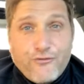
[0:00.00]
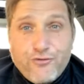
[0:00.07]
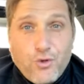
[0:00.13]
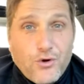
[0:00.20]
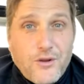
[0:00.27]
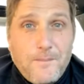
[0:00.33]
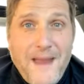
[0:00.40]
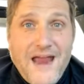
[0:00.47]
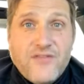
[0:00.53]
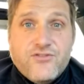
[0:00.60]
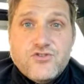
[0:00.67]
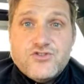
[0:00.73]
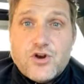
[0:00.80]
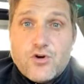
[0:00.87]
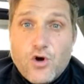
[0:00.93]
The Florida
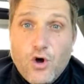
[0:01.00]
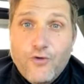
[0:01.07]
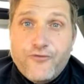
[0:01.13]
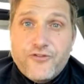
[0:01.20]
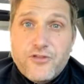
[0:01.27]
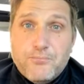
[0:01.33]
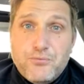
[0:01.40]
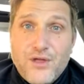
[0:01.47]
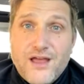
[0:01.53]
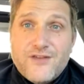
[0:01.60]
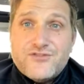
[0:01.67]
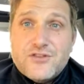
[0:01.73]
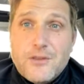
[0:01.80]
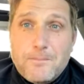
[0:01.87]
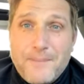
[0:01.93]
Panthers are 0 for the
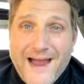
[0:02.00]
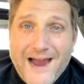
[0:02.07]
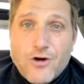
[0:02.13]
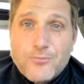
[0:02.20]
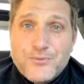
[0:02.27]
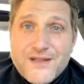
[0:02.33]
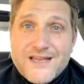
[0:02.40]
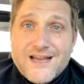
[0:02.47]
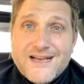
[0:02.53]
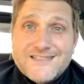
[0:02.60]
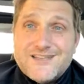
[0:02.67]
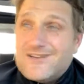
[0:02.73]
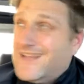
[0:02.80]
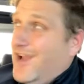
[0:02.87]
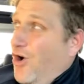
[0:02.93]
playoffs on the power play,
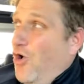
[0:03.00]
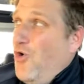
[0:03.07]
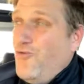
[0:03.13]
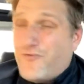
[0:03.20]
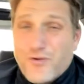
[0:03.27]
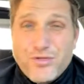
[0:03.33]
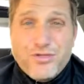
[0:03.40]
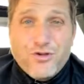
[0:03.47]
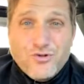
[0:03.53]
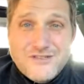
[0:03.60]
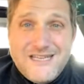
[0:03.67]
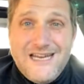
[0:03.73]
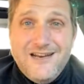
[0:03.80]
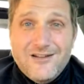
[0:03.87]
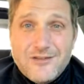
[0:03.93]
guys. They're like 0 for
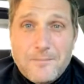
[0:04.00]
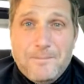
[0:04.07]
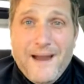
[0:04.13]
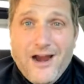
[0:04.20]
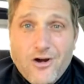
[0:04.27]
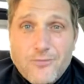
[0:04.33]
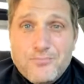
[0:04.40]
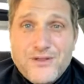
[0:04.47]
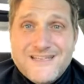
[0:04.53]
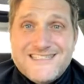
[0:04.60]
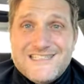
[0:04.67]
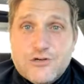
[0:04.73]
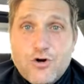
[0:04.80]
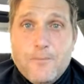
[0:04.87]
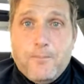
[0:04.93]
13 on the power
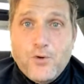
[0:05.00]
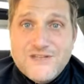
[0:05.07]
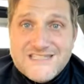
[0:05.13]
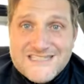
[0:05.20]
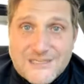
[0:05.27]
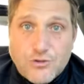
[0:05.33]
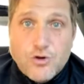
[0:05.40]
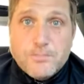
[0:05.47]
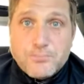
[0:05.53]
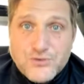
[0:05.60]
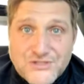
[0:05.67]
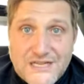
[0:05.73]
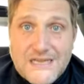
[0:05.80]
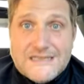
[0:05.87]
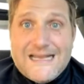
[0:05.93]
play,
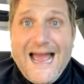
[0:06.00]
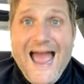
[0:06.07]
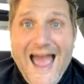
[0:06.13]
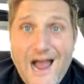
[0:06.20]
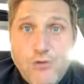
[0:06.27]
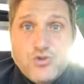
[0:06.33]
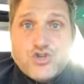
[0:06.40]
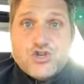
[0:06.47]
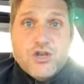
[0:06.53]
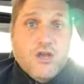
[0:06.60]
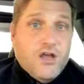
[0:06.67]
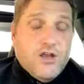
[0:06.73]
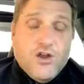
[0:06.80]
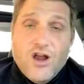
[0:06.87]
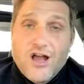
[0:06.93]
0.0%.
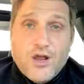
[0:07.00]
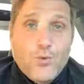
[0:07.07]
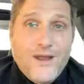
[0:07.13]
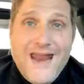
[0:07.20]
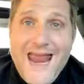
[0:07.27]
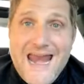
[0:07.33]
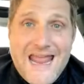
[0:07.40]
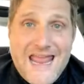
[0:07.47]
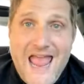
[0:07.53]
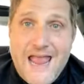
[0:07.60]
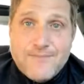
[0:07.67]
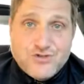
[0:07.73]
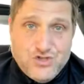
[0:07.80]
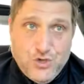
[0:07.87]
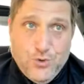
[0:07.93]
Ouch. You're not going to win any
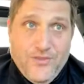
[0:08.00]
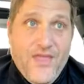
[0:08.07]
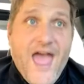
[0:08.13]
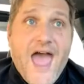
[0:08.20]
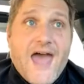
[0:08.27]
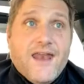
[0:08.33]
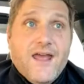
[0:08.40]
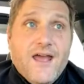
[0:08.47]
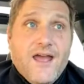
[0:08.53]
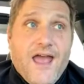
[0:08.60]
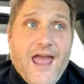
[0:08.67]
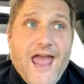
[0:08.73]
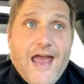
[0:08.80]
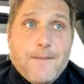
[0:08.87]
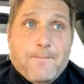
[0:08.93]
games doing that.
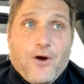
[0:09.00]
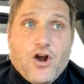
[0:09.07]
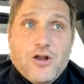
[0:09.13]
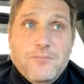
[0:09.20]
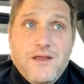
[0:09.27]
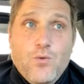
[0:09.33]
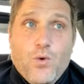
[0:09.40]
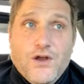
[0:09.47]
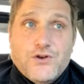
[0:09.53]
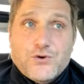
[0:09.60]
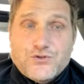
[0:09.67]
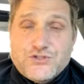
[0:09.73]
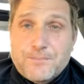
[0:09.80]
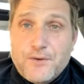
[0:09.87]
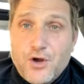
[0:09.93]
And part of me
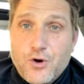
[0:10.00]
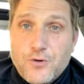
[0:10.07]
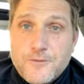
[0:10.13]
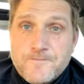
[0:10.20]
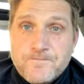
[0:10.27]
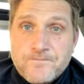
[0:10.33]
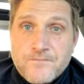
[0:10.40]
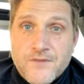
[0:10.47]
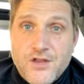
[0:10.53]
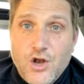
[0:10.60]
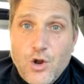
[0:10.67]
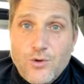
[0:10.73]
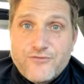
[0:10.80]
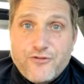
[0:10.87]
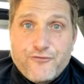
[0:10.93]
wonders about,
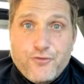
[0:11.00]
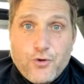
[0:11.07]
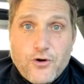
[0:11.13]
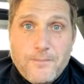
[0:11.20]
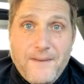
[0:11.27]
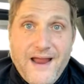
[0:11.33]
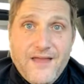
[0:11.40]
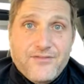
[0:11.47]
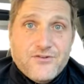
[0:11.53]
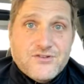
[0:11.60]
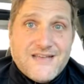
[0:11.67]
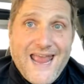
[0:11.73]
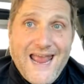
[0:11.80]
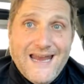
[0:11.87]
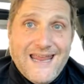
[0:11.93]
if the Florida
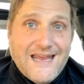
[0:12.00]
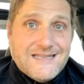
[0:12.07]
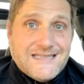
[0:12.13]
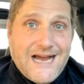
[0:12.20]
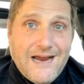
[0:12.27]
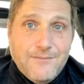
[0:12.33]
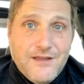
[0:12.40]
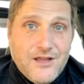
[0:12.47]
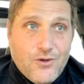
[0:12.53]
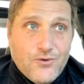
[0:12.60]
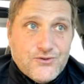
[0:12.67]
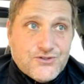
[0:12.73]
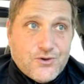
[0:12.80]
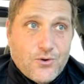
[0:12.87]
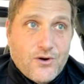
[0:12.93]
Panthers can't get timely
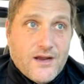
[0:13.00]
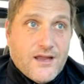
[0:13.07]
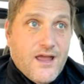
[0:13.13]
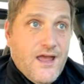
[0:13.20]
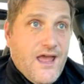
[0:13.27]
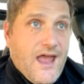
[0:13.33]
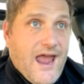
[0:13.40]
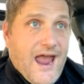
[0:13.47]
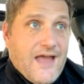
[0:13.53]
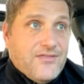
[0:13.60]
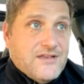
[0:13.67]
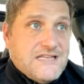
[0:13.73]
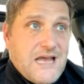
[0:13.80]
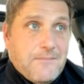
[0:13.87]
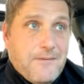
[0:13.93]
goal scoring
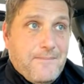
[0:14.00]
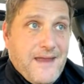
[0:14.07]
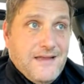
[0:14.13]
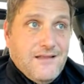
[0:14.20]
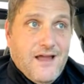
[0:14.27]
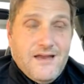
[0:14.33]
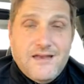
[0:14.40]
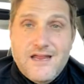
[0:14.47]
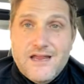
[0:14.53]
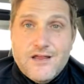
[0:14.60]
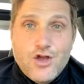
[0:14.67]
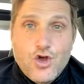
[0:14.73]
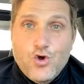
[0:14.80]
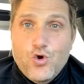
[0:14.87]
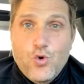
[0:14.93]
and the Tampa Bay
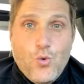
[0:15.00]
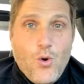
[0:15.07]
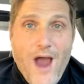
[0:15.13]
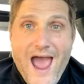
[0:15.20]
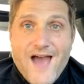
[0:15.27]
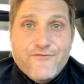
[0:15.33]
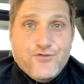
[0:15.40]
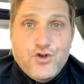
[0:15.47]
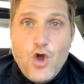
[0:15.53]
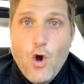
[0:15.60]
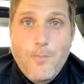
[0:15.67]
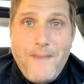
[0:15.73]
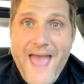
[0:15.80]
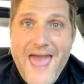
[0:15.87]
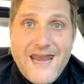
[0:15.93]
Lightning, who have
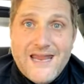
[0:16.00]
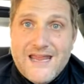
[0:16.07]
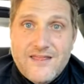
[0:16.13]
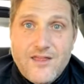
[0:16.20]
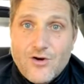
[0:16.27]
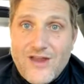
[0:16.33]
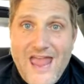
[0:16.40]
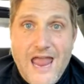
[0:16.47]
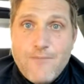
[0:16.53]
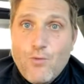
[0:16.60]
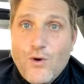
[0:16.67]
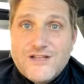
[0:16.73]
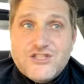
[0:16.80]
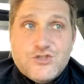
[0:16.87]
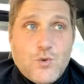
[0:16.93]
no panic in their
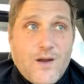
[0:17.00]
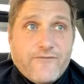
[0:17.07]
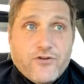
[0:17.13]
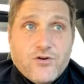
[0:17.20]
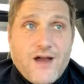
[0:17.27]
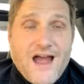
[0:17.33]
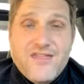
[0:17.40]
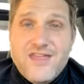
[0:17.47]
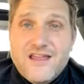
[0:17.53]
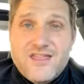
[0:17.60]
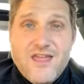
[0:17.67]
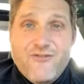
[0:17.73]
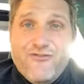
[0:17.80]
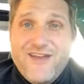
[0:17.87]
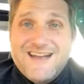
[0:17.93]
game whatsoever, I
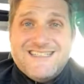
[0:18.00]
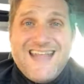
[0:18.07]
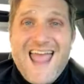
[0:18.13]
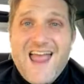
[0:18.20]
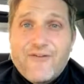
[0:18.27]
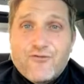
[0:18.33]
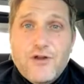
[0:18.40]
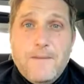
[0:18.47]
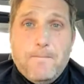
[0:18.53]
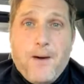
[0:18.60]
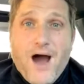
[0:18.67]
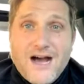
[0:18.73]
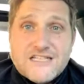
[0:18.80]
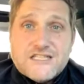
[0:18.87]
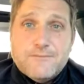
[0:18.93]
think they faced
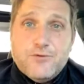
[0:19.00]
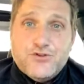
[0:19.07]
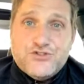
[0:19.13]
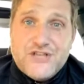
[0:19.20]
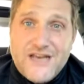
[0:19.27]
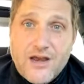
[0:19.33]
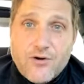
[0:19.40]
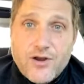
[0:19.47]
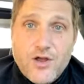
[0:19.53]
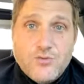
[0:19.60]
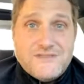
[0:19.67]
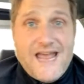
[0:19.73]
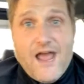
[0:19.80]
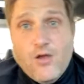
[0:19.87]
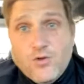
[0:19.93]
every possible
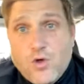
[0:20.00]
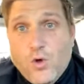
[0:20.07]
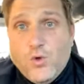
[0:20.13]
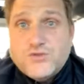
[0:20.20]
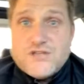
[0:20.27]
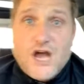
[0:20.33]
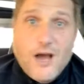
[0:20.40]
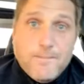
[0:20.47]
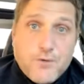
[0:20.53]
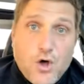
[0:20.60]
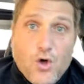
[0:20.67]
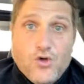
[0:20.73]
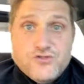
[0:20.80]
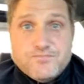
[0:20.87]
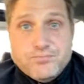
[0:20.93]
scenario, down goals,
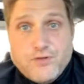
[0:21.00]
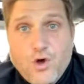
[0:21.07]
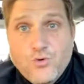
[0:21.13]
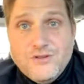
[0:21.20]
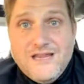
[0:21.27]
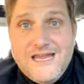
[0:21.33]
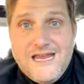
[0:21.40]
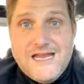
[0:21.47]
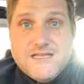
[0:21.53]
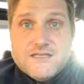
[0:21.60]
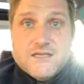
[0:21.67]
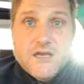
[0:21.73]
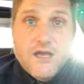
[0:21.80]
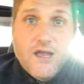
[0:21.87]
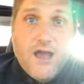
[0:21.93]
up goals, blown
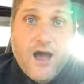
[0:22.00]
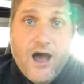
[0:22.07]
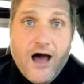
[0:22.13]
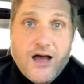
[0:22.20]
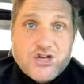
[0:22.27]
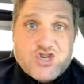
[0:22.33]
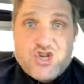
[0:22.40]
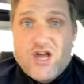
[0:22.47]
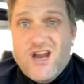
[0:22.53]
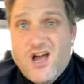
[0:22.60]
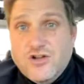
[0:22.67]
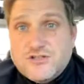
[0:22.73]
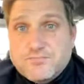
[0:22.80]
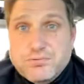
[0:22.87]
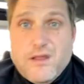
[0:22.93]
leads,
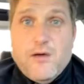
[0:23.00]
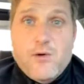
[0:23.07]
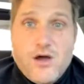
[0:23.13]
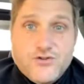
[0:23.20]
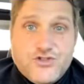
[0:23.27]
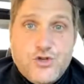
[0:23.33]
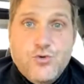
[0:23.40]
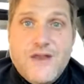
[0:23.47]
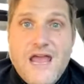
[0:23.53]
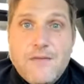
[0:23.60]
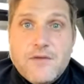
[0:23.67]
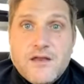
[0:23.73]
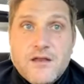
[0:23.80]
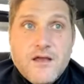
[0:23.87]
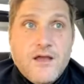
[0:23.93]
shutouts, blowouts, you
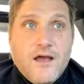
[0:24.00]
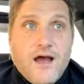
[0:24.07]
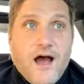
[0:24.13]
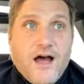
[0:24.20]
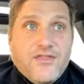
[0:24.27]
name it.